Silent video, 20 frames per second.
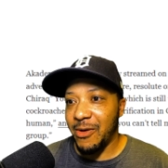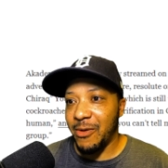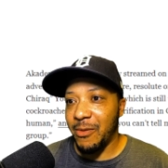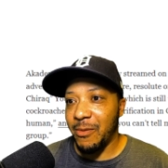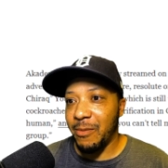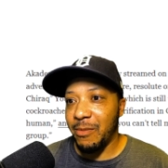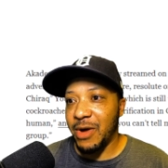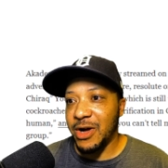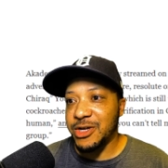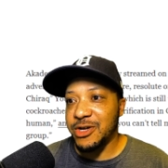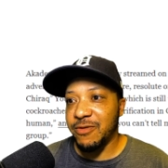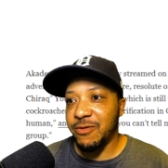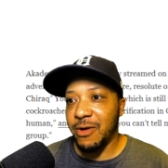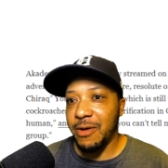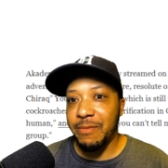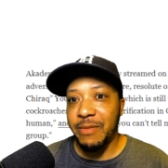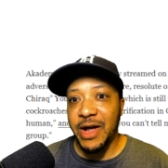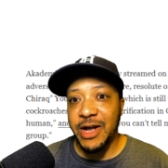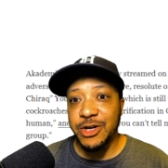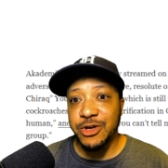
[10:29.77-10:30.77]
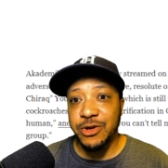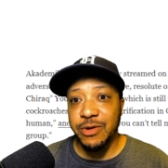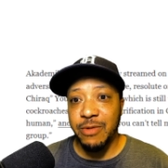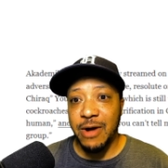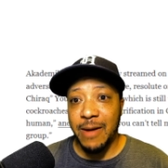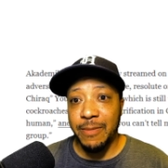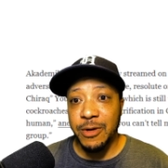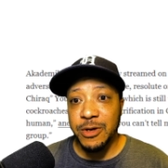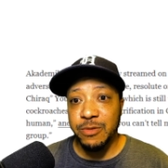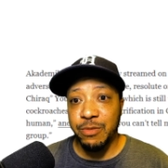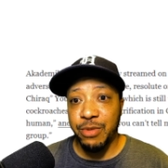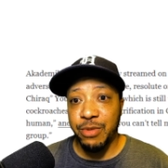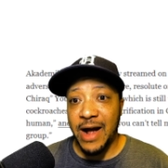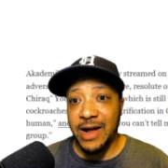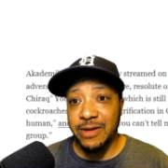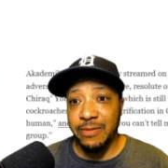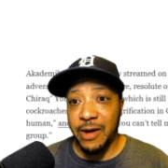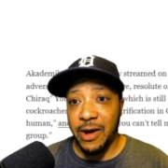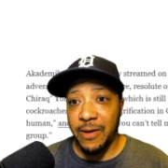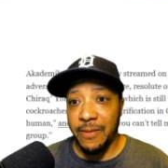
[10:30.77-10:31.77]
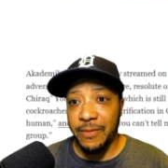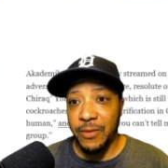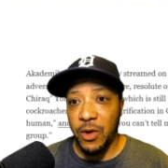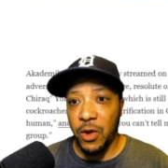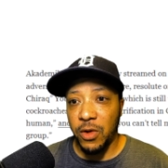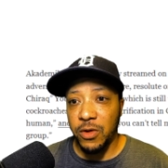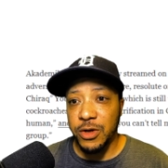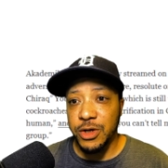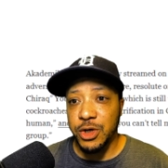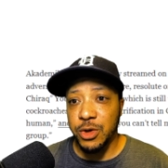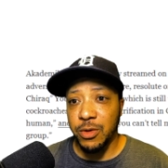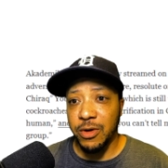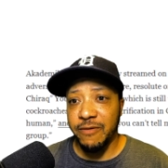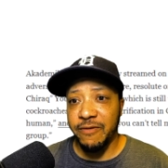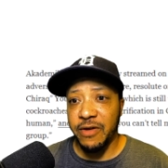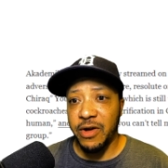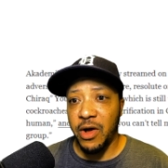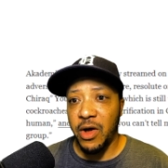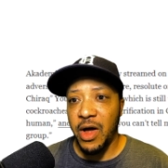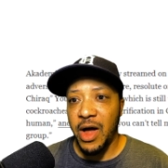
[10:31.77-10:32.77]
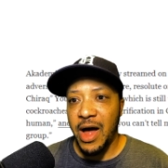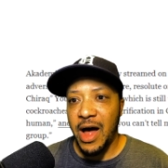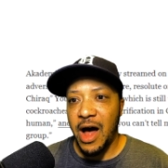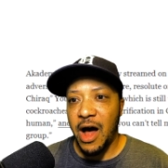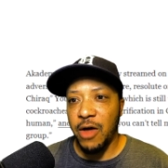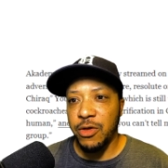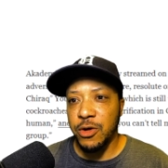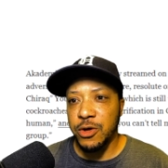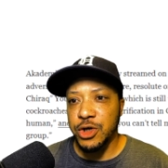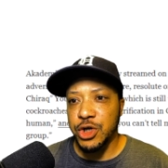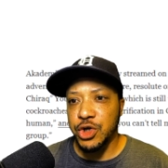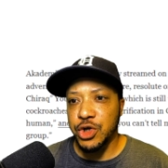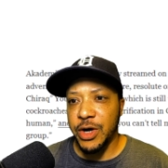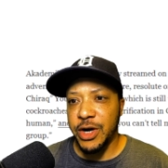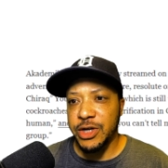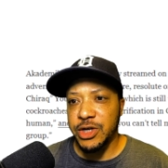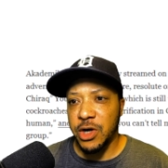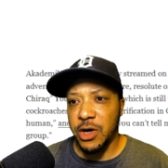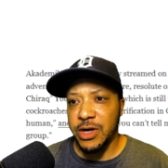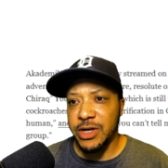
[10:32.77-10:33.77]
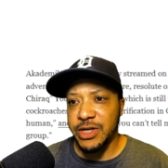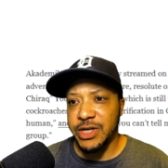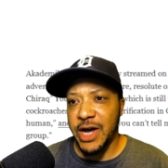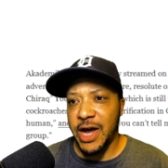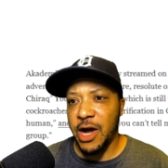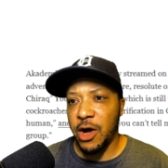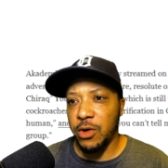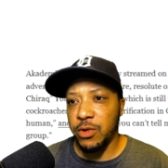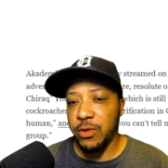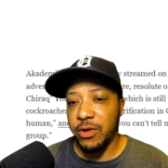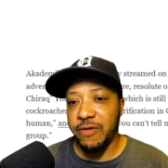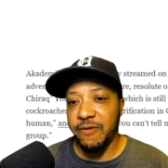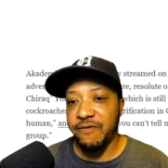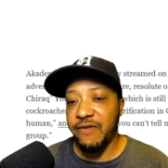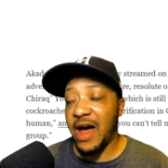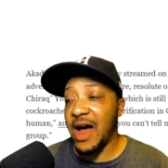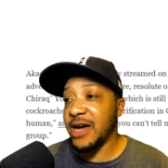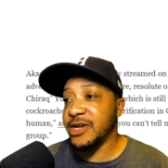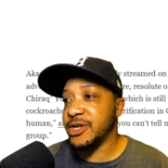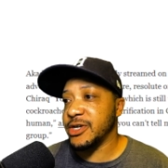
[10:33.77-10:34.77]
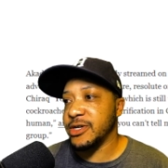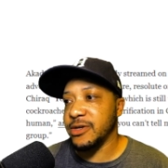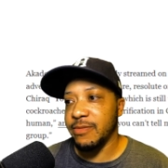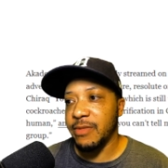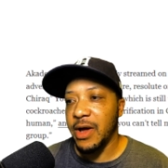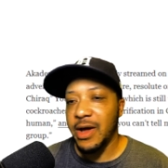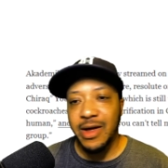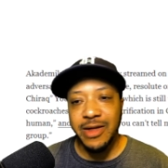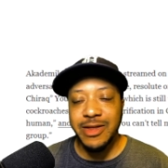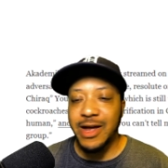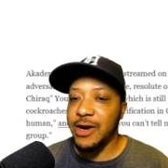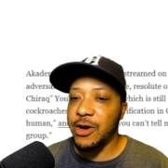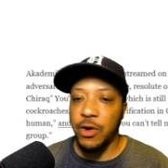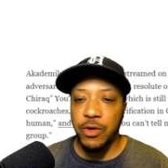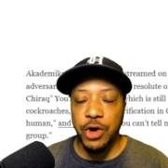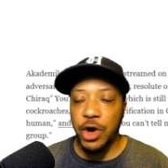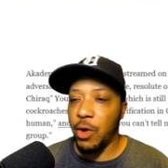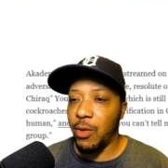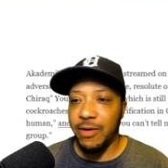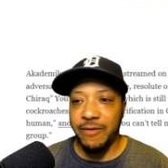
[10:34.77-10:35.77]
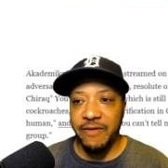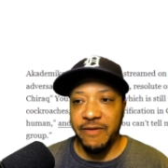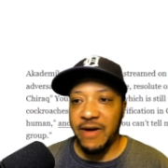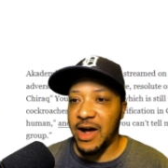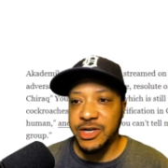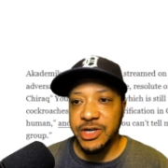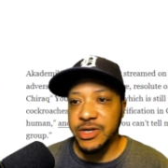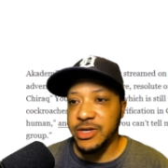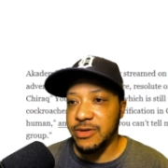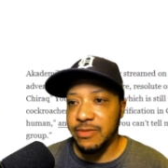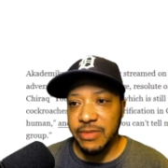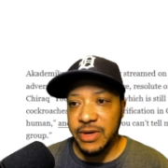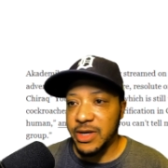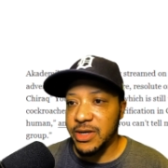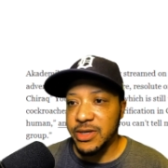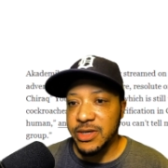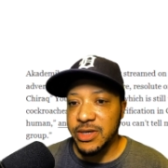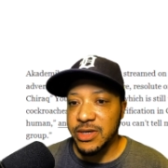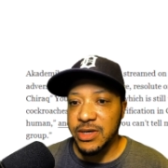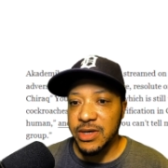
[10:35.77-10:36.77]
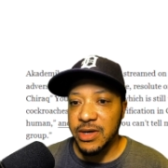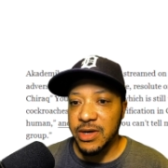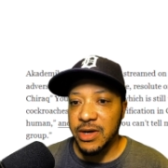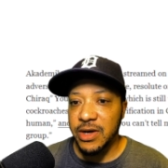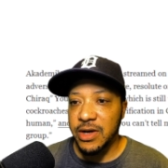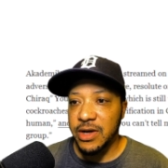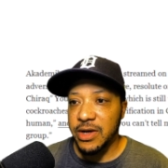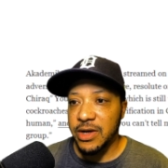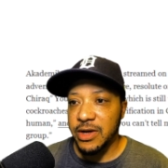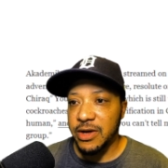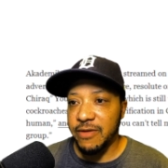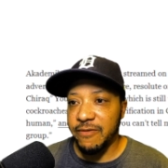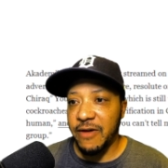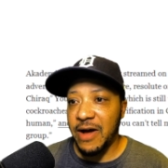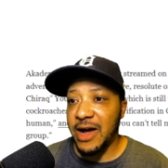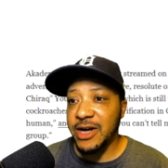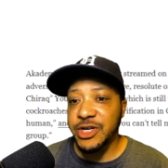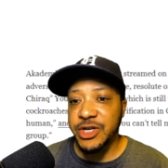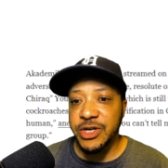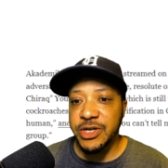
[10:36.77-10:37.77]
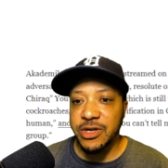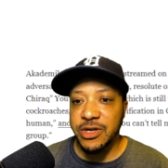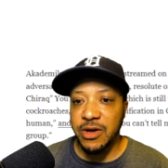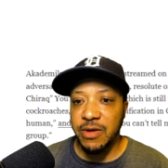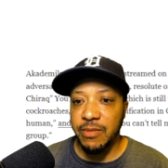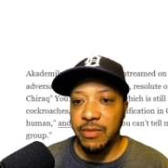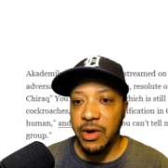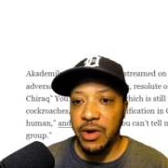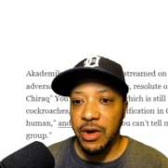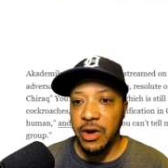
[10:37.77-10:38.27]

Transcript: much of what mainstream rappers bragged about, only to reveal how those traits are entangled with fascism. They don't know what fascism means. Fascism,